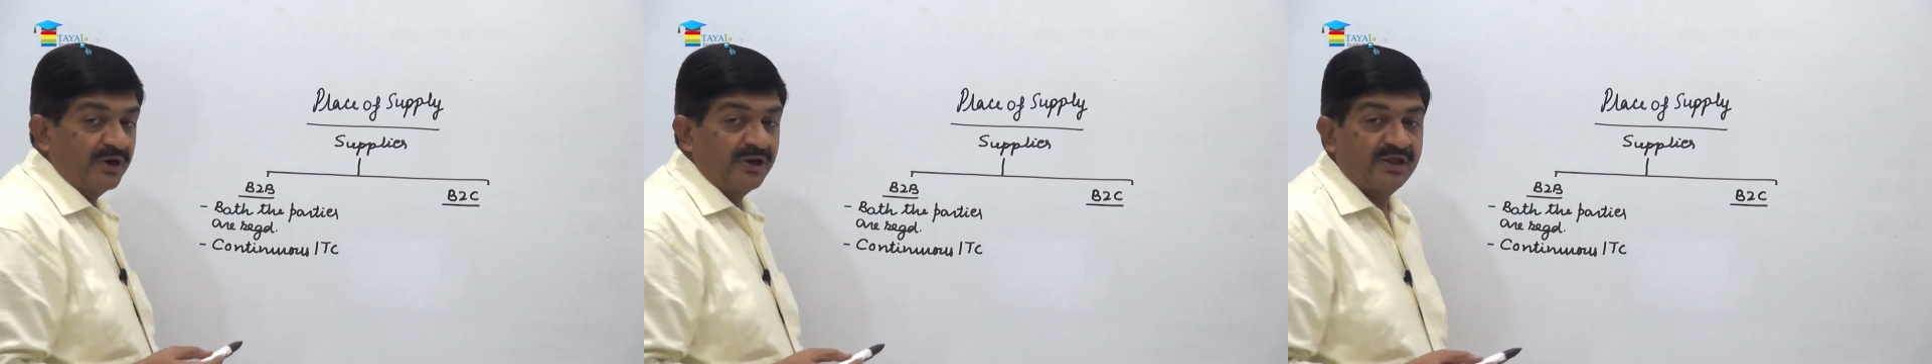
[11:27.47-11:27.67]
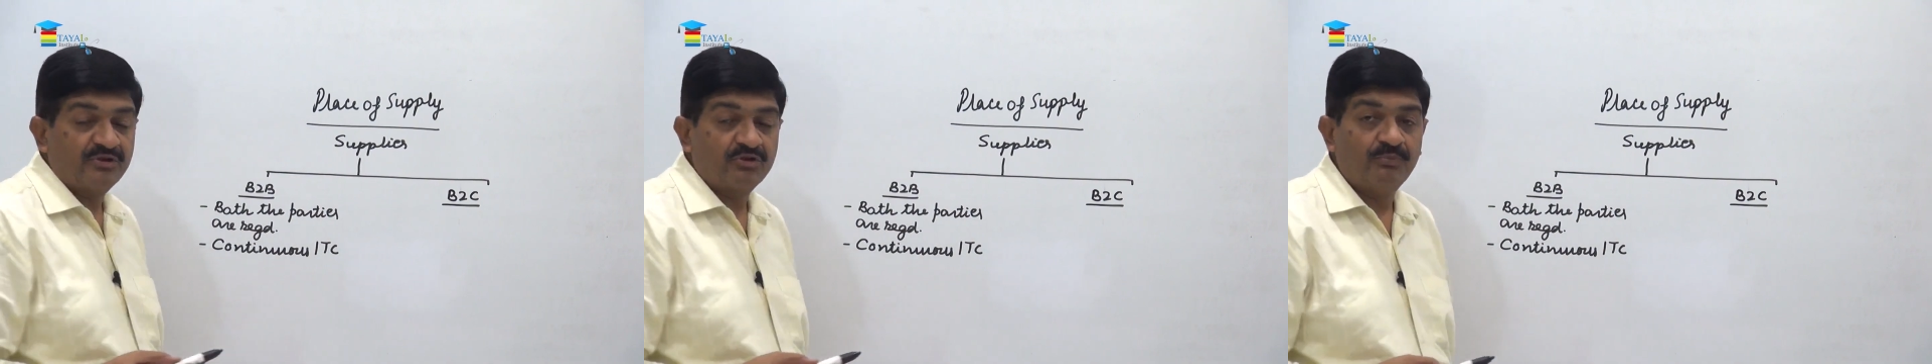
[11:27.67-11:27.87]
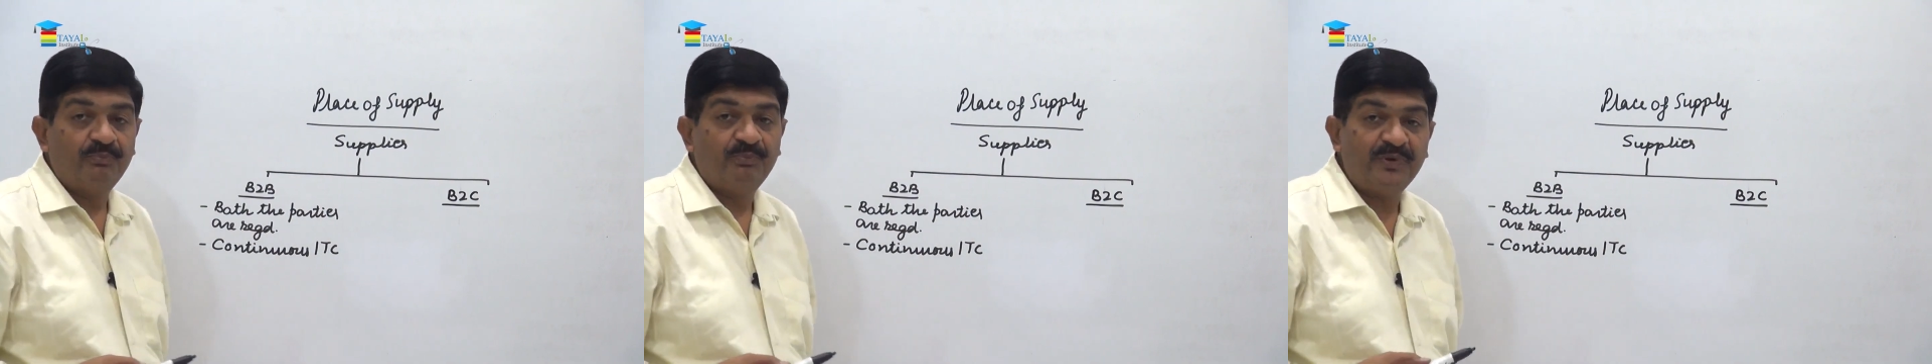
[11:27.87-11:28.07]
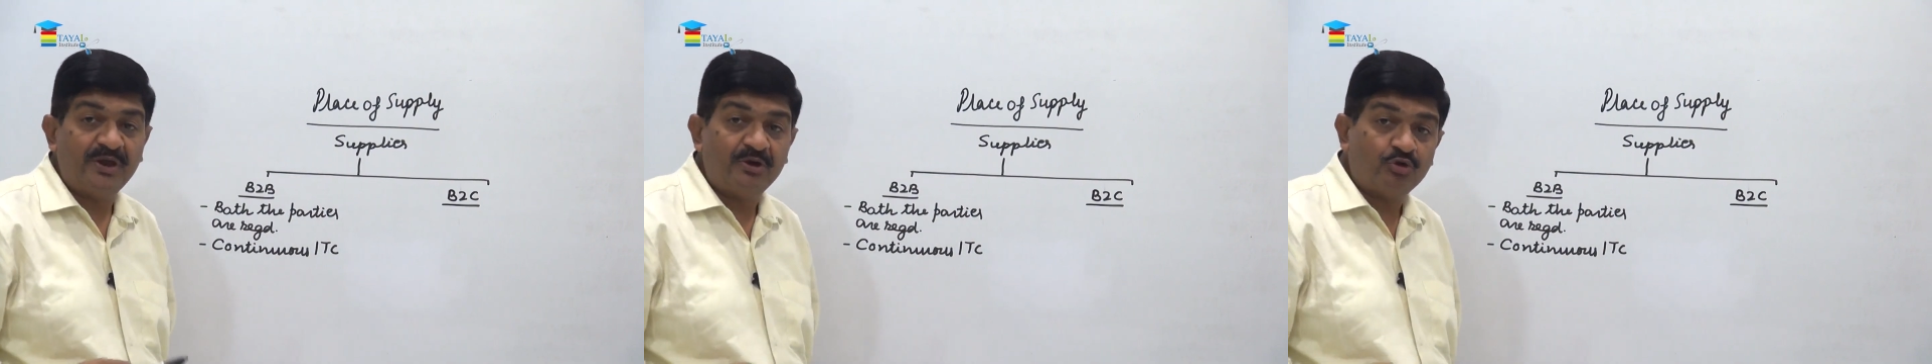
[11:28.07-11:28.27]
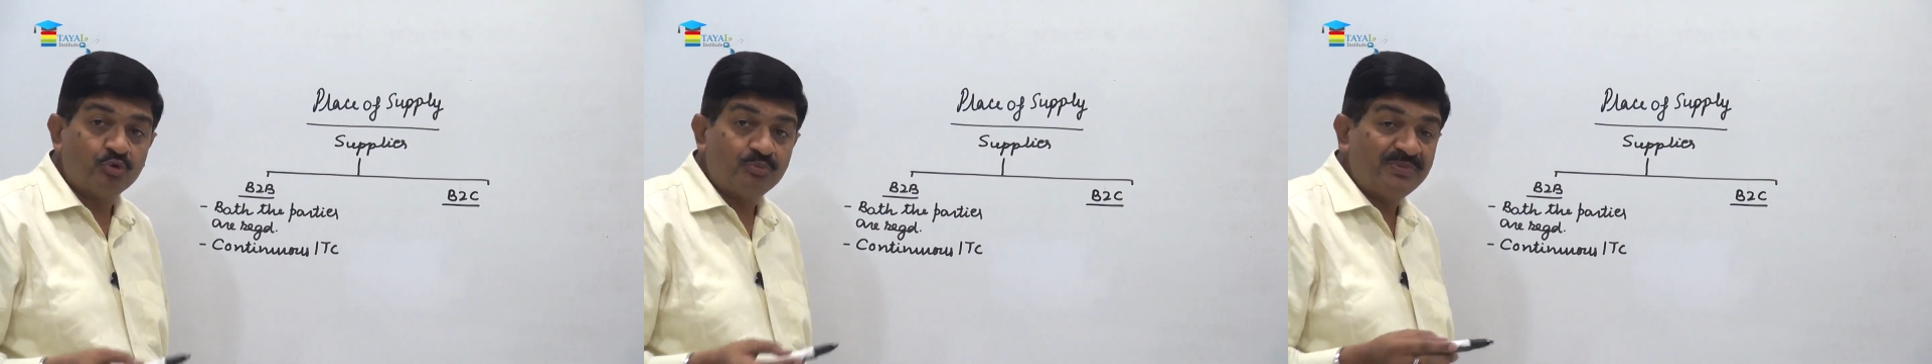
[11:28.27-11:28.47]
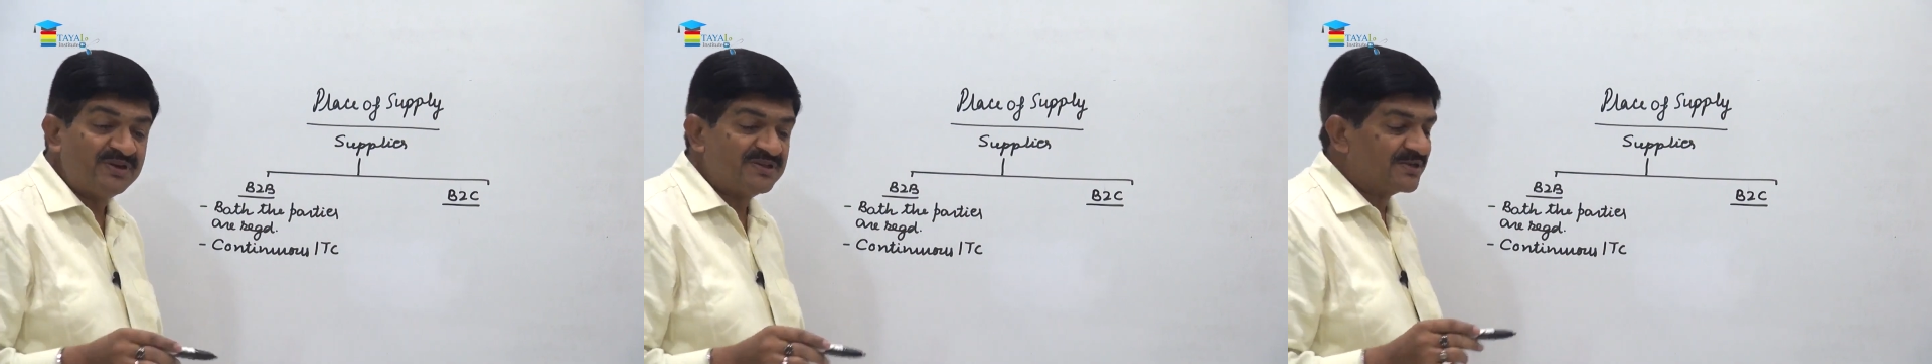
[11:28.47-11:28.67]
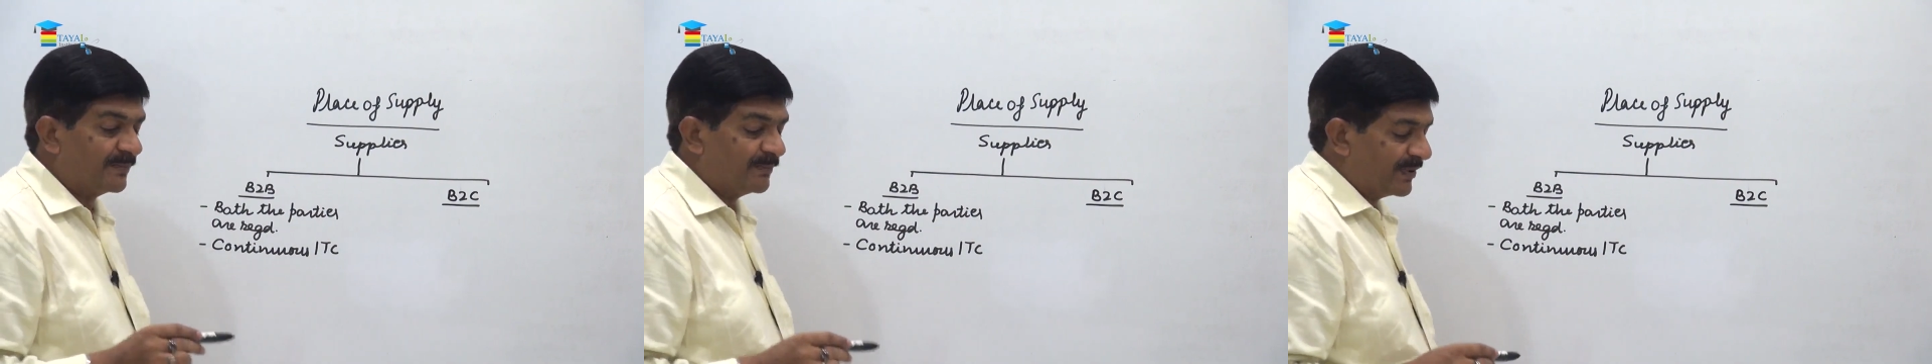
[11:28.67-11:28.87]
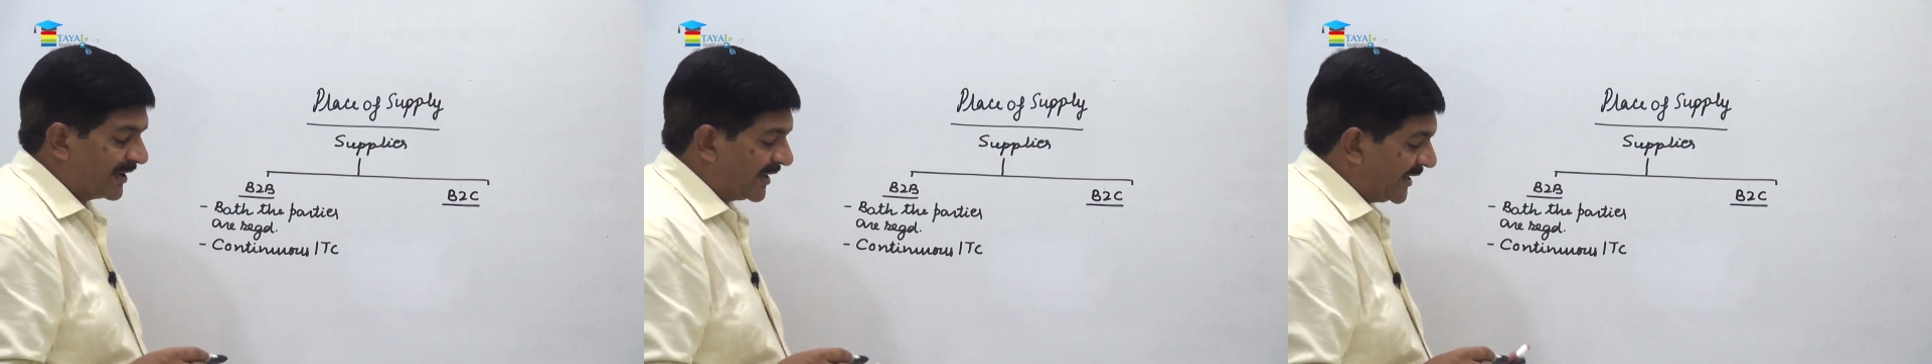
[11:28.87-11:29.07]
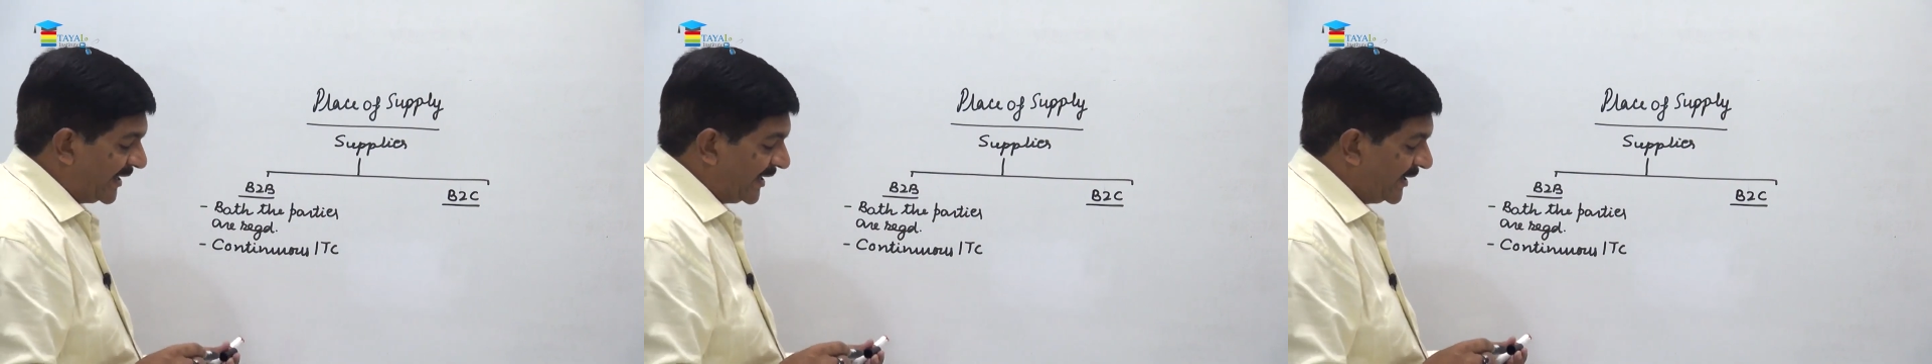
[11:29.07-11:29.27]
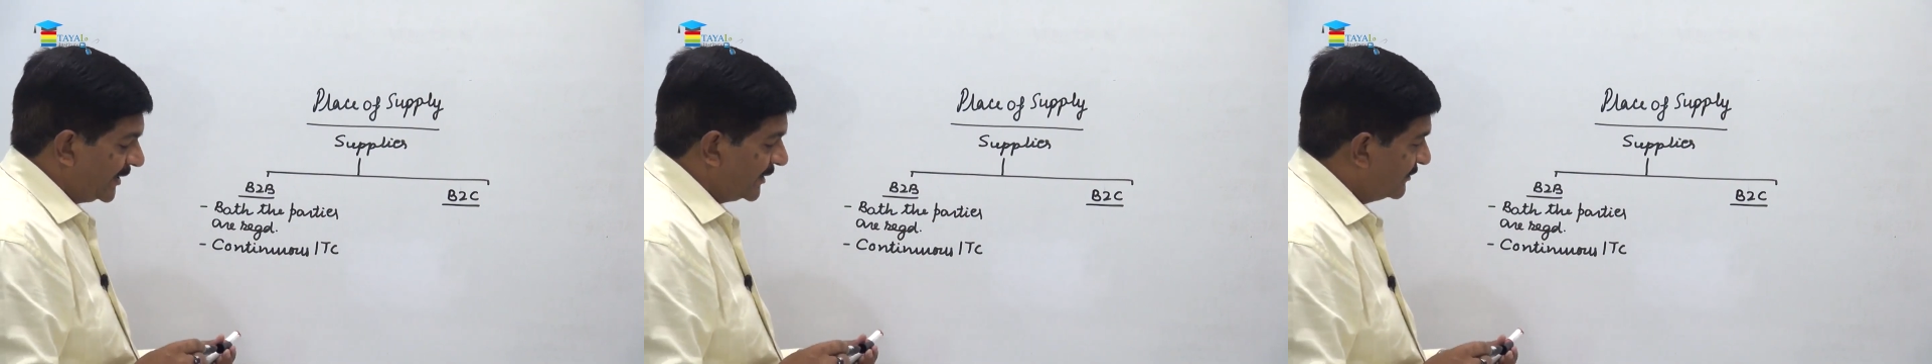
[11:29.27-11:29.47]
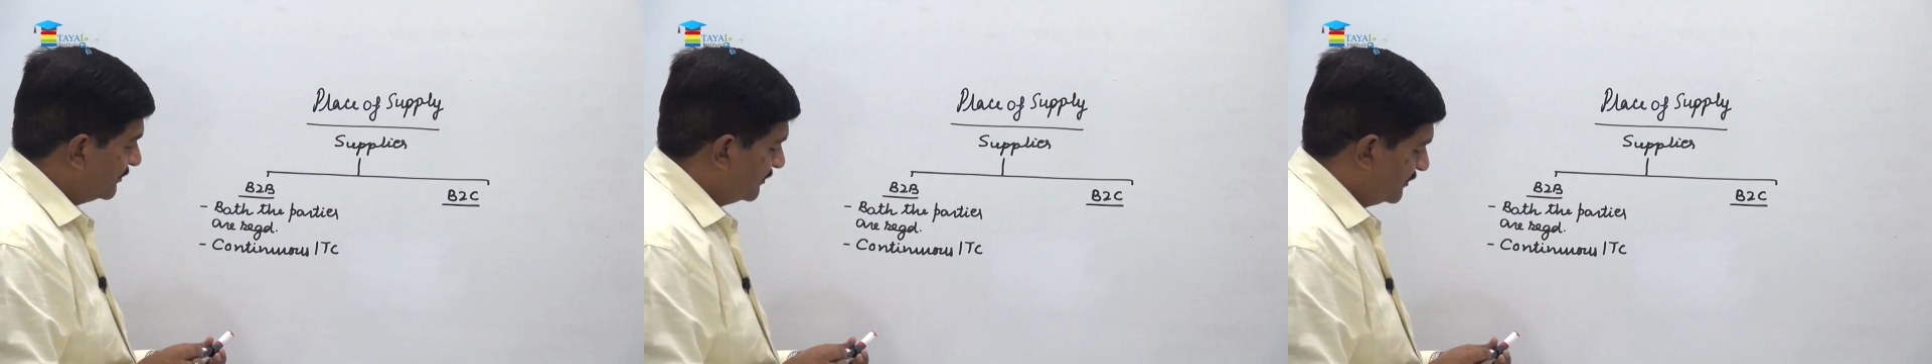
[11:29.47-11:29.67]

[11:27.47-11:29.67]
in case of B2B supply,